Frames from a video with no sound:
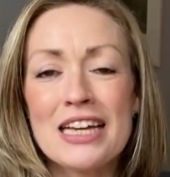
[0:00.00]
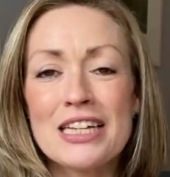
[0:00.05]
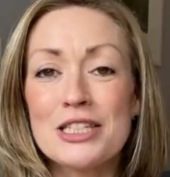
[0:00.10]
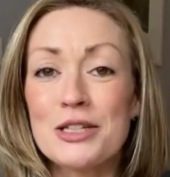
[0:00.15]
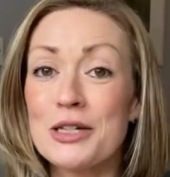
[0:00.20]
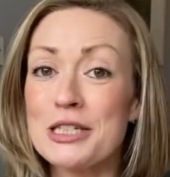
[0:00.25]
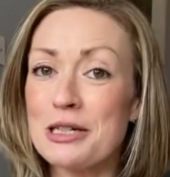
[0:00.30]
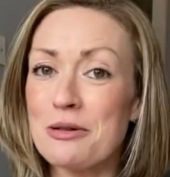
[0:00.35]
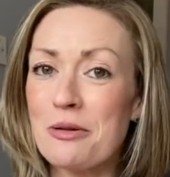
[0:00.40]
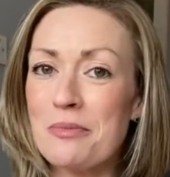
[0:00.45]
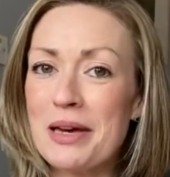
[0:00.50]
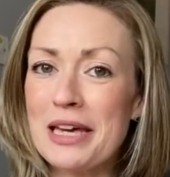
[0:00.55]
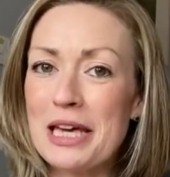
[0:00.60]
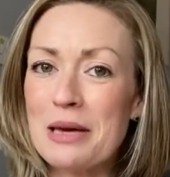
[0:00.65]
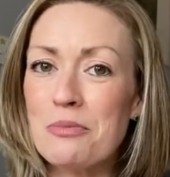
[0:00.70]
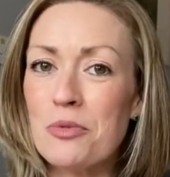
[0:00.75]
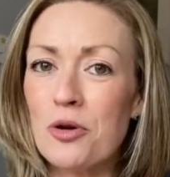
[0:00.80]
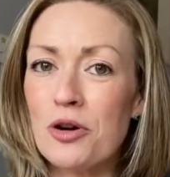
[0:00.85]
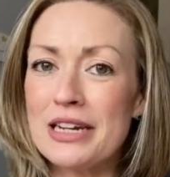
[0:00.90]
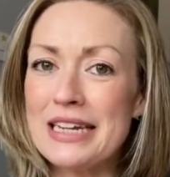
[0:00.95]
So I shall be
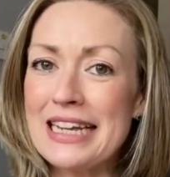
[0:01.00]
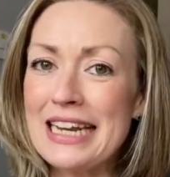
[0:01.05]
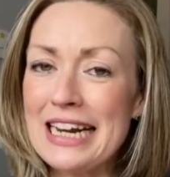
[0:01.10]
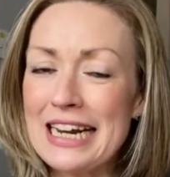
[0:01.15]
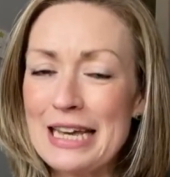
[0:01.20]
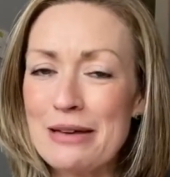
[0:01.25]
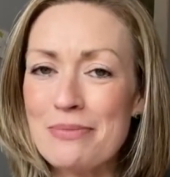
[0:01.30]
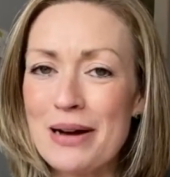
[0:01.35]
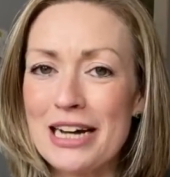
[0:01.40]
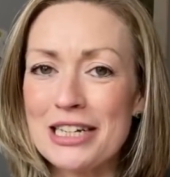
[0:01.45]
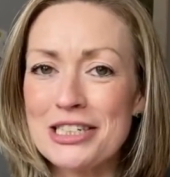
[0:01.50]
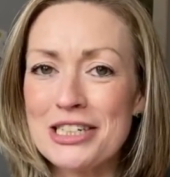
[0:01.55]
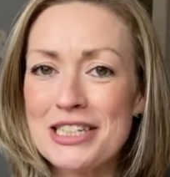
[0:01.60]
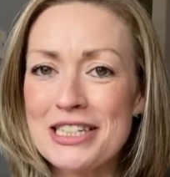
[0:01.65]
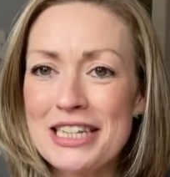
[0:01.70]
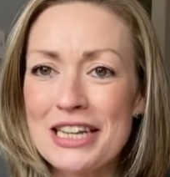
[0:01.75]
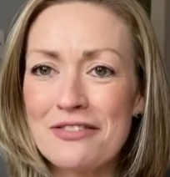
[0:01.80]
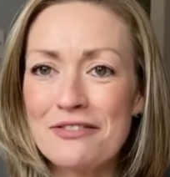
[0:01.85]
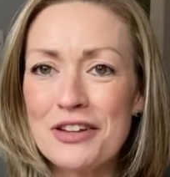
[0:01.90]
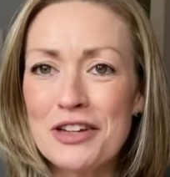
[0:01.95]
making more needly
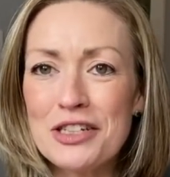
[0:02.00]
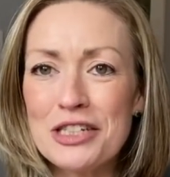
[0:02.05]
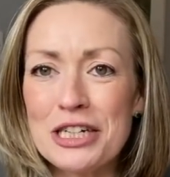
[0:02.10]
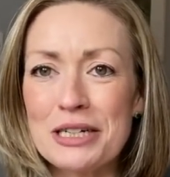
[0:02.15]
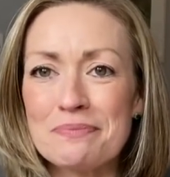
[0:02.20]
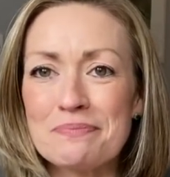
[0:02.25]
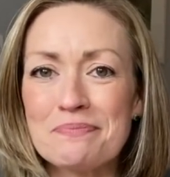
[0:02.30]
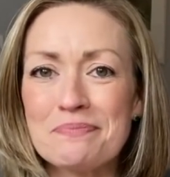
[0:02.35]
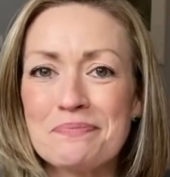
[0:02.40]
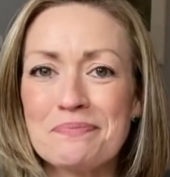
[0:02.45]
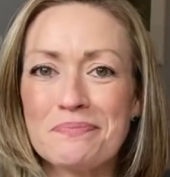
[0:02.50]
patterns in future.